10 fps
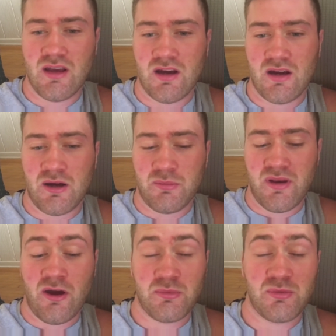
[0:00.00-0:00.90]
um,
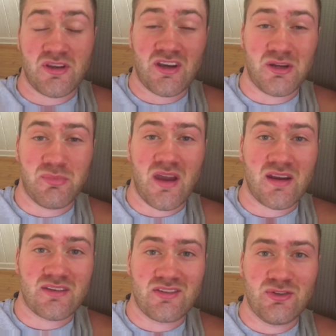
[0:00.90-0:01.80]
now I'm going to be cutting
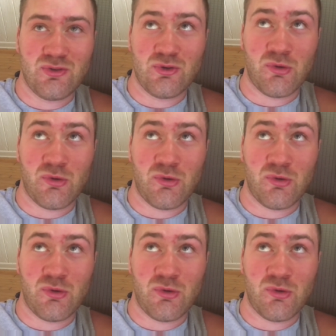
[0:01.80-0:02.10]
back to